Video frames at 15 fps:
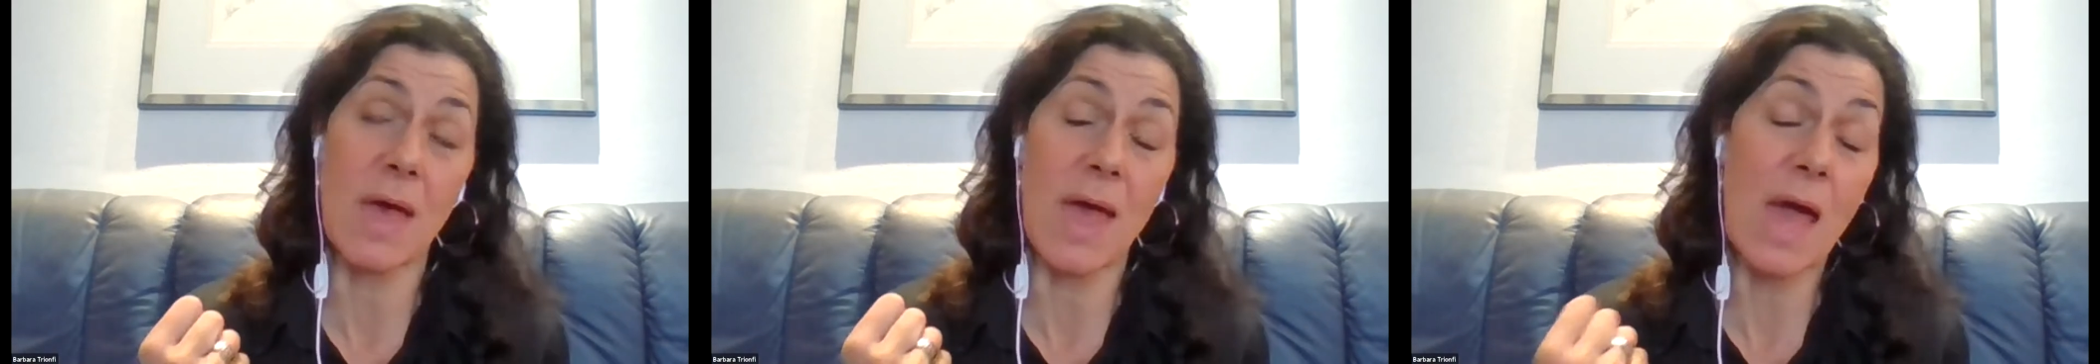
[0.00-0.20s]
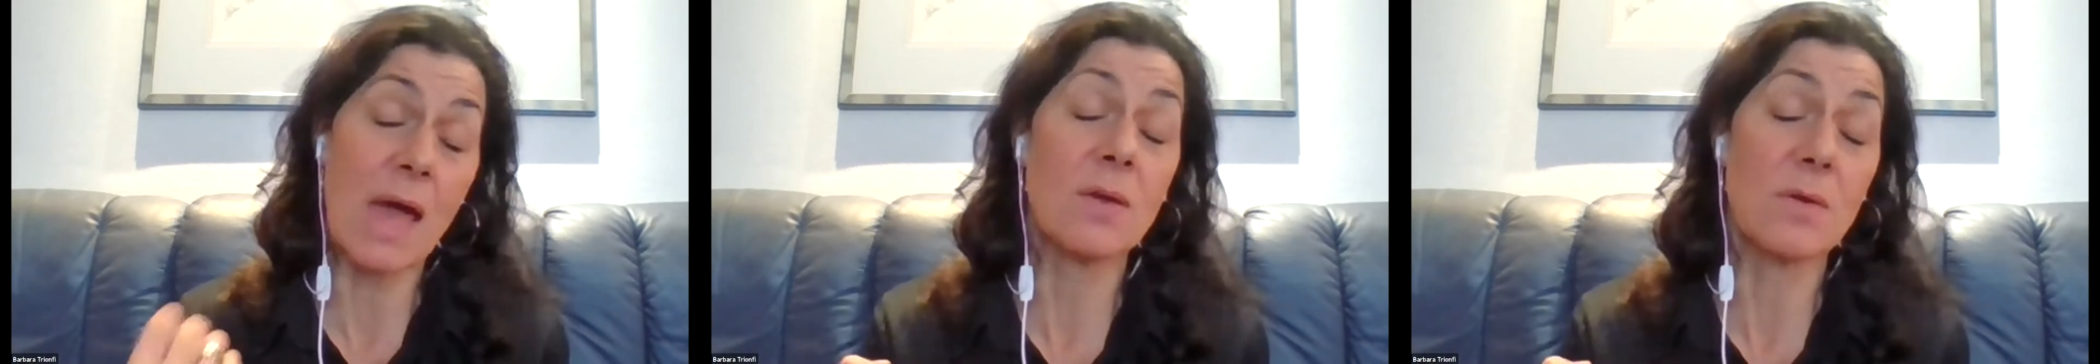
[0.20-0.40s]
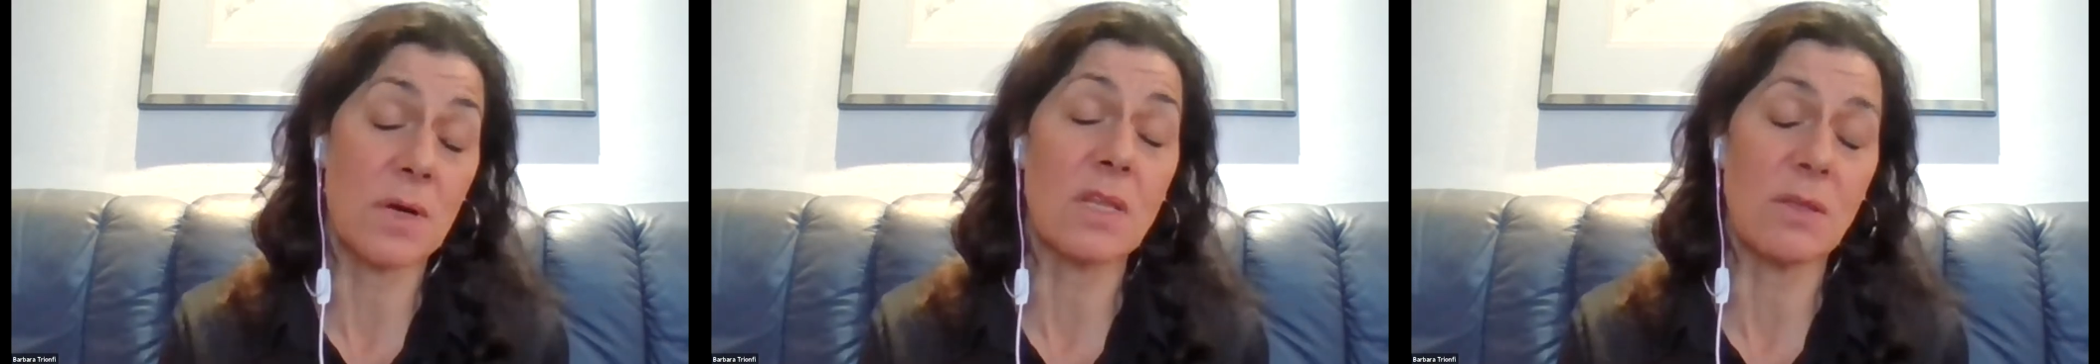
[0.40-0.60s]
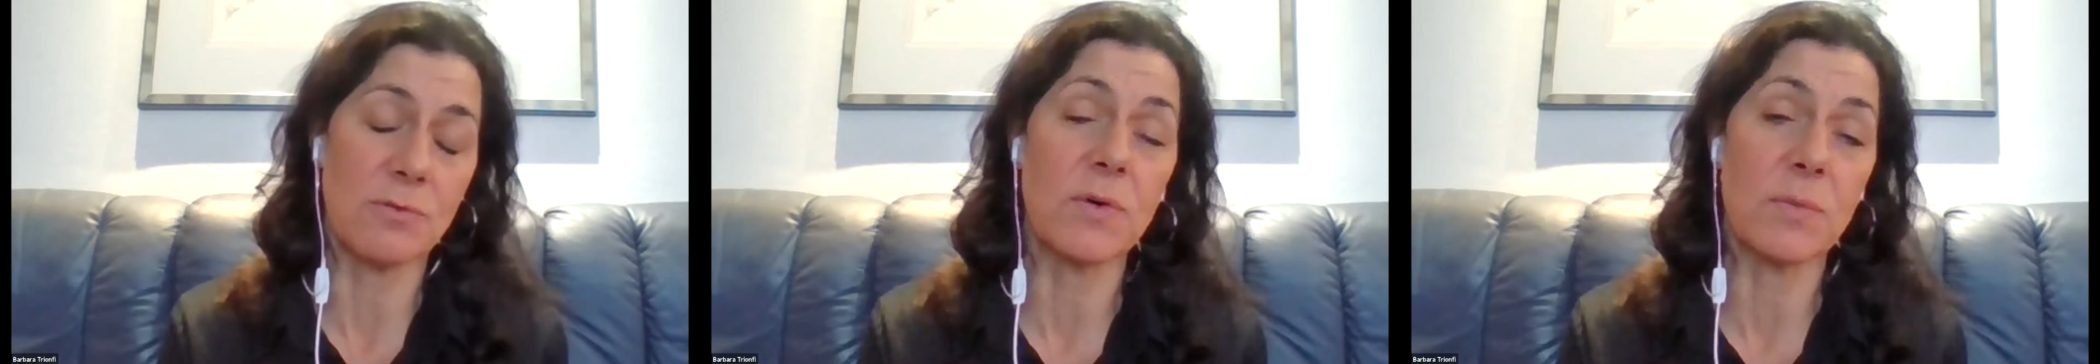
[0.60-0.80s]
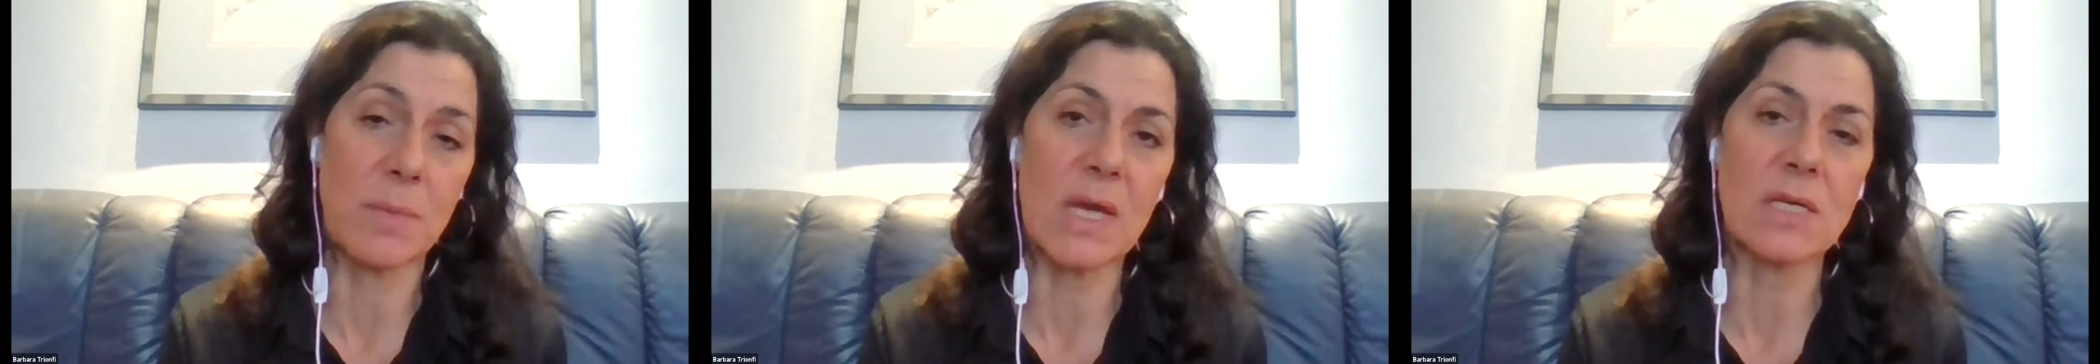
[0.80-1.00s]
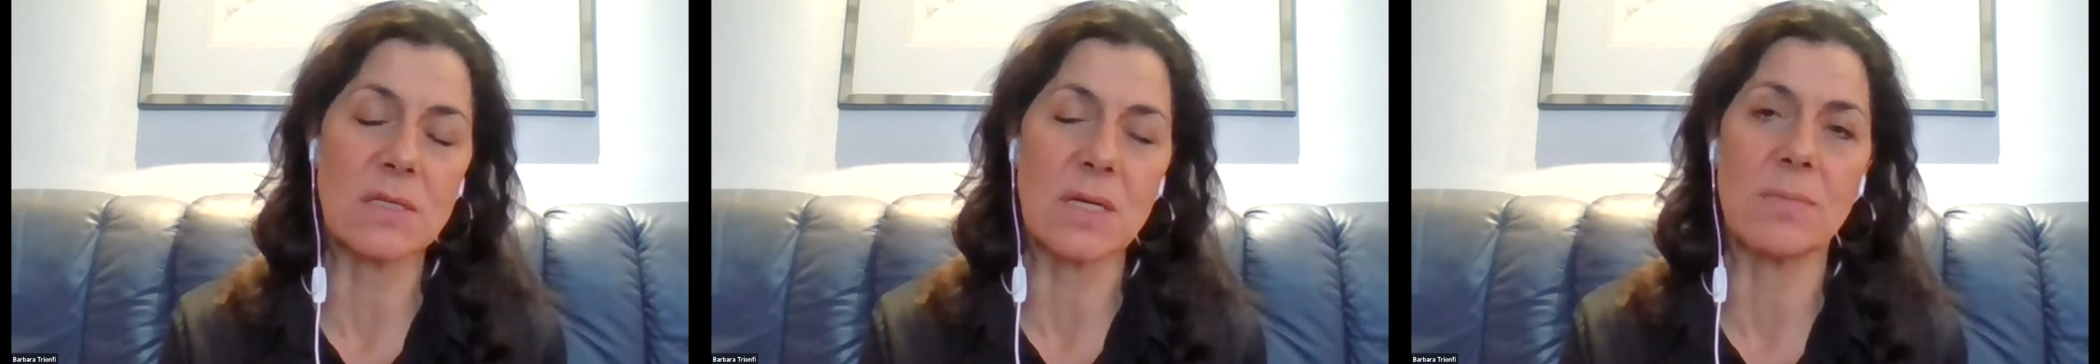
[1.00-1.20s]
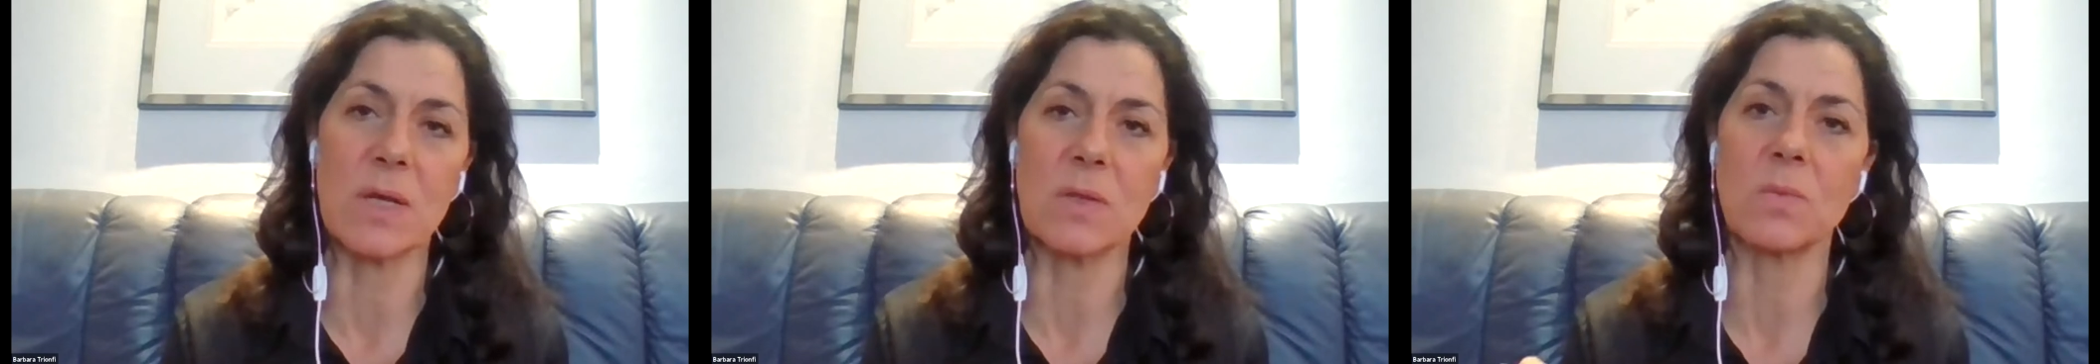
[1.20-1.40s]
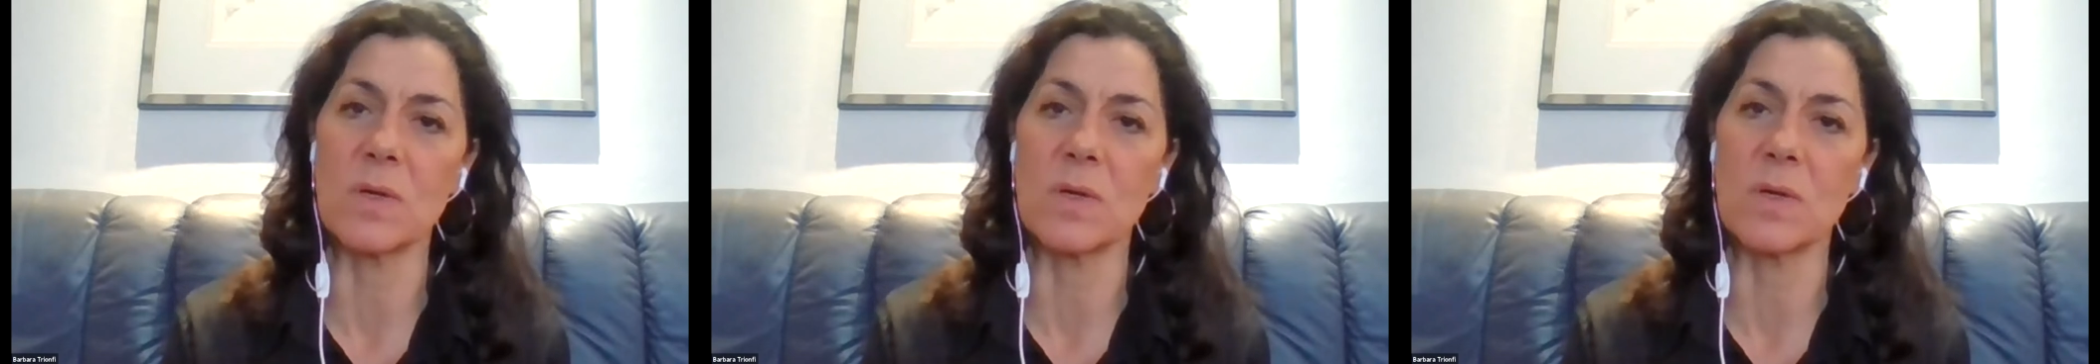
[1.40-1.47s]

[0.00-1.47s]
accurate information about